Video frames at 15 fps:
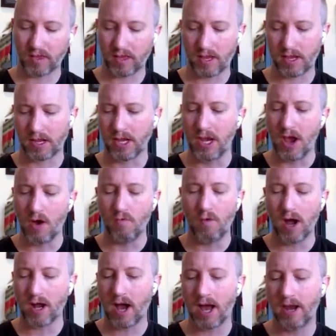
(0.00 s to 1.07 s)

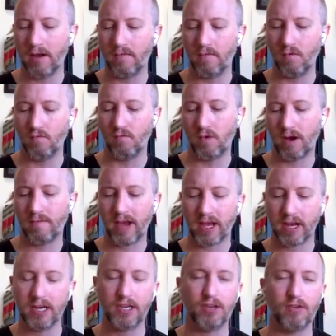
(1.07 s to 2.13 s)
what am I going
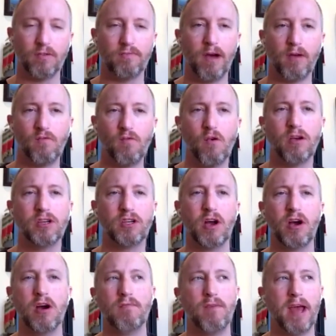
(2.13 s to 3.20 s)
to do with my
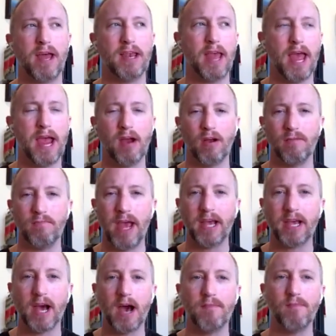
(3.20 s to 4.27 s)
wardrobe and hair and
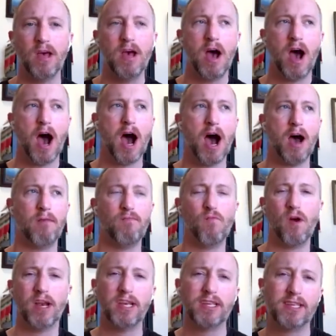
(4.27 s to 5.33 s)
makeup?
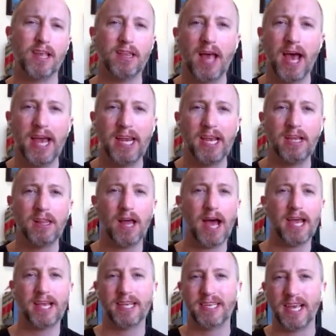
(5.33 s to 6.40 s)
What is the lighting
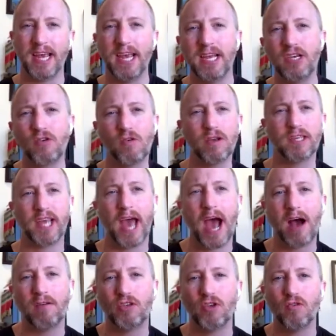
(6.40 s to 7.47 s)
like? Is it indoor? Is it
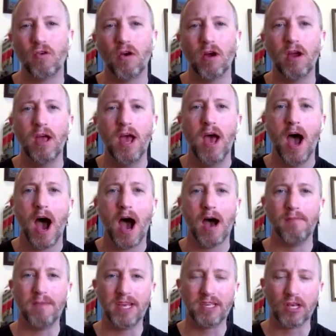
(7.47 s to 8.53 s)
outdoor?
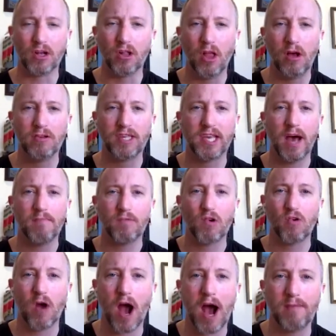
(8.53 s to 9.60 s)
Is it close up,
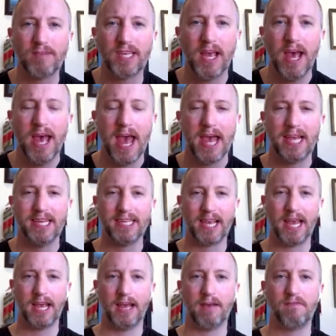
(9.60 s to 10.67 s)
cropped? Is
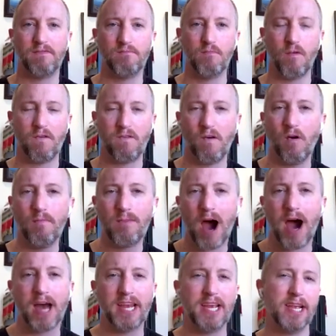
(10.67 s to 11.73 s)
it full
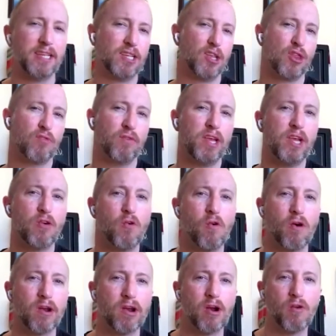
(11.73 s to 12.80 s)
body? Is it
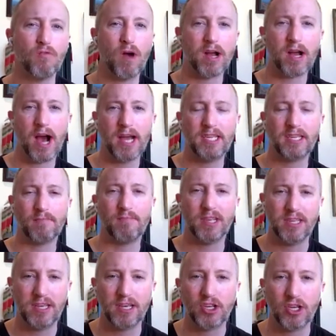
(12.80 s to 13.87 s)
3/4? What kinds of
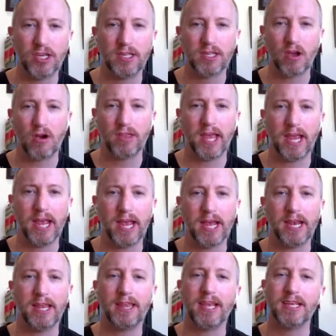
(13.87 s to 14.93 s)
positions are they in
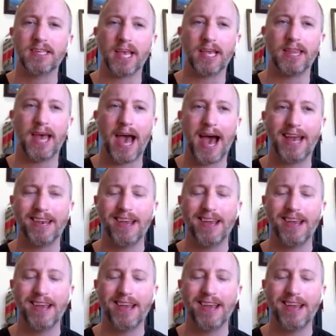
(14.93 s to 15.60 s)
and things like that?